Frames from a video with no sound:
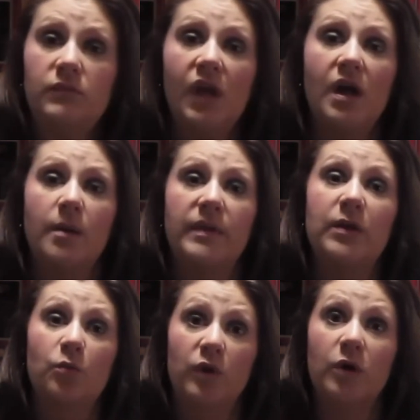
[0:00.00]

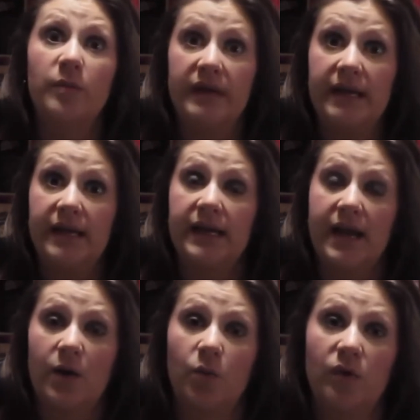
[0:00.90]
It will be
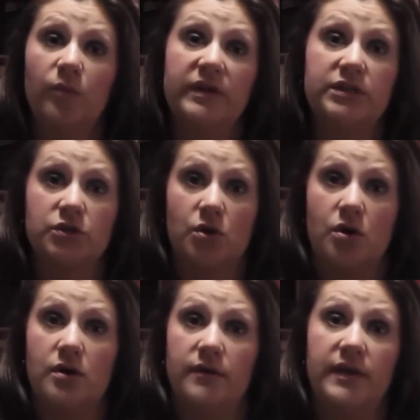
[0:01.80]
now when we
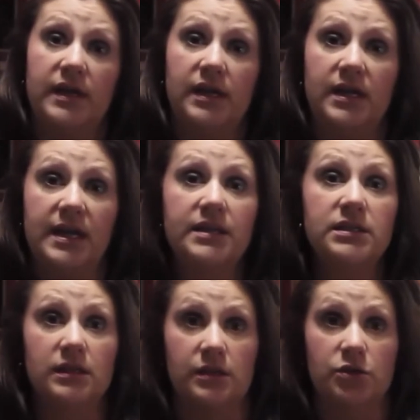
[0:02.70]
start the
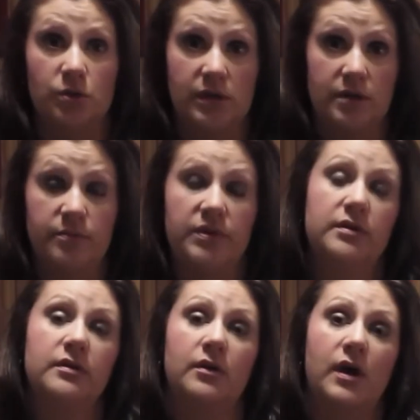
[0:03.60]
insulin drip,
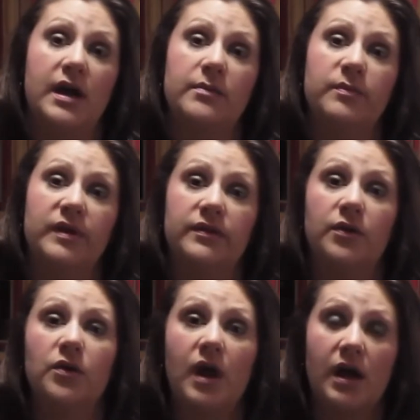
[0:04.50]
all right, but
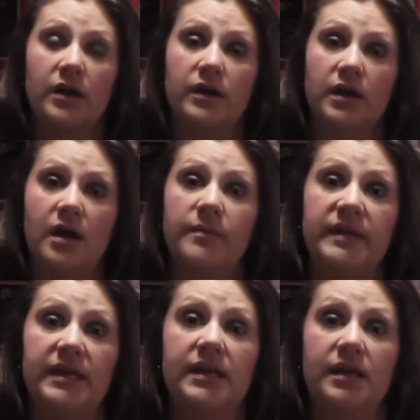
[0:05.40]
they're not going to come
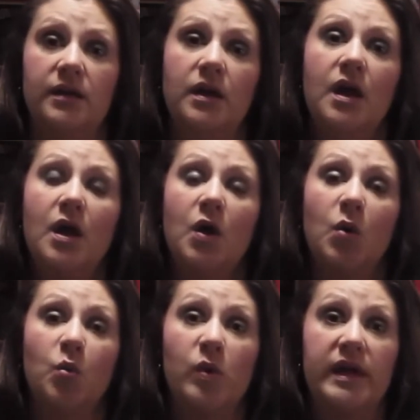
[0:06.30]
in
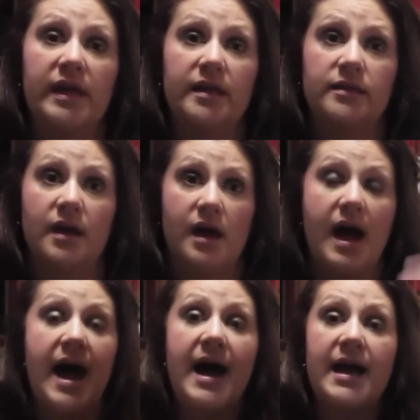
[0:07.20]
with a
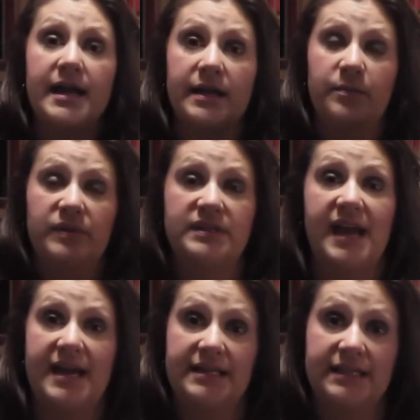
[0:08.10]
high
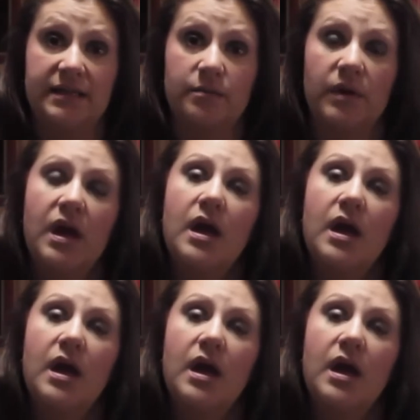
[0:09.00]
potassium.